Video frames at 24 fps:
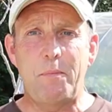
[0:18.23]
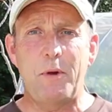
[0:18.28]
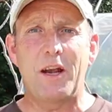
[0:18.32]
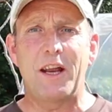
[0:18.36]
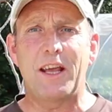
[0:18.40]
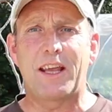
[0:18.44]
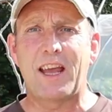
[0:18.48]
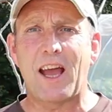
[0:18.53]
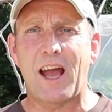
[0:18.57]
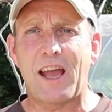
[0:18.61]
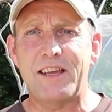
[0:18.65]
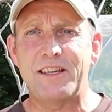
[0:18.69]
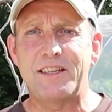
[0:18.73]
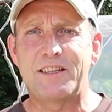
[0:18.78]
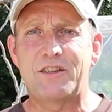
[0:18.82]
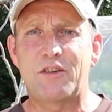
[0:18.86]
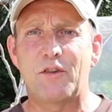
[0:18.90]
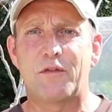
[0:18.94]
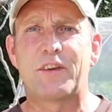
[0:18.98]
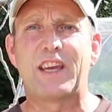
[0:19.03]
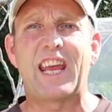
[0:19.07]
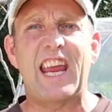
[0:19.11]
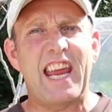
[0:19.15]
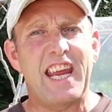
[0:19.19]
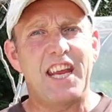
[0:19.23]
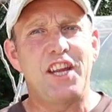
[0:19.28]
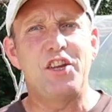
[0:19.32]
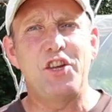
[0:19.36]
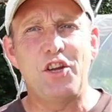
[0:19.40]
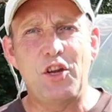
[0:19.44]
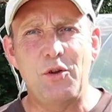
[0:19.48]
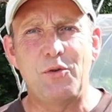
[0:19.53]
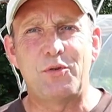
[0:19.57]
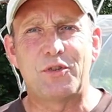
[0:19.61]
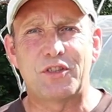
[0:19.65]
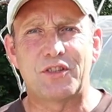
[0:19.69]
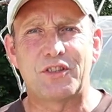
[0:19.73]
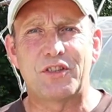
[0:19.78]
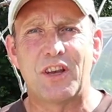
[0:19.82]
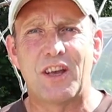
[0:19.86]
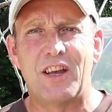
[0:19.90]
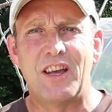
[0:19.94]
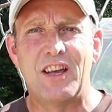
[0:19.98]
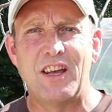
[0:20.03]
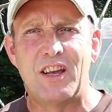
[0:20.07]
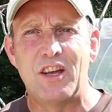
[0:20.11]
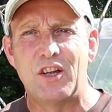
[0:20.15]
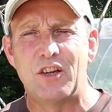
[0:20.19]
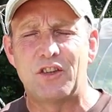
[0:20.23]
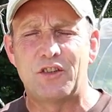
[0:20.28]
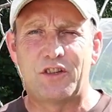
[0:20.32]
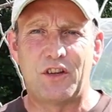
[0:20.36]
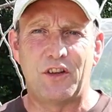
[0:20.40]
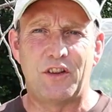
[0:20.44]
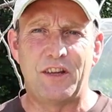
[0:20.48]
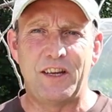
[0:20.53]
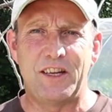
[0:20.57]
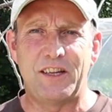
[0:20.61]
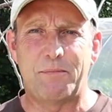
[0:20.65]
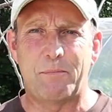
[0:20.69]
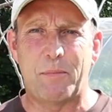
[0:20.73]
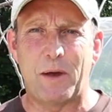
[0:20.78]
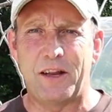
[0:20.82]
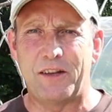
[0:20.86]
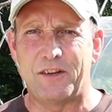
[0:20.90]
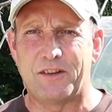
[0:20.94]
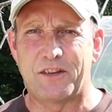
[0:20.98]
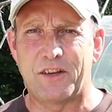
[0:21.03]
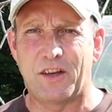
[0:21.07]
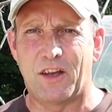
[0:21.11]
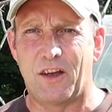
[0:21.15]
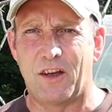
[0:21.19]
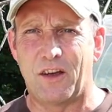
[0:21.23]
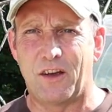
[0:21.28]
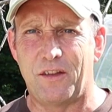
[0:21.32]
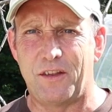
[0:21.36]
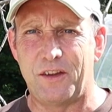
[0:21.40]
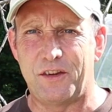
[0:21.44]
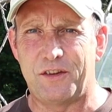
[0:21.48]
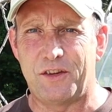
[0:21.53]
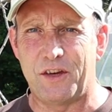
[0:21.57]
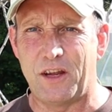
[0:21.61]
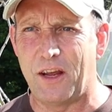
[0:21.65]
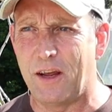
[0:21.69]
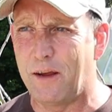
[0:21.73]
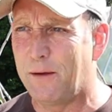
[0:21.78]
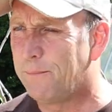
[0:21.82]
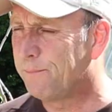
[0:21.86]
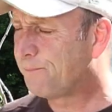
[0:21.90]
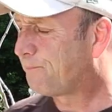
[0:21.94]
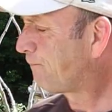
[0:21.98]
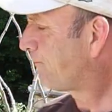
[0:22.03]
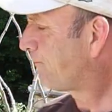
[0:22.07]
been a case of getting used to these beds uh, this year.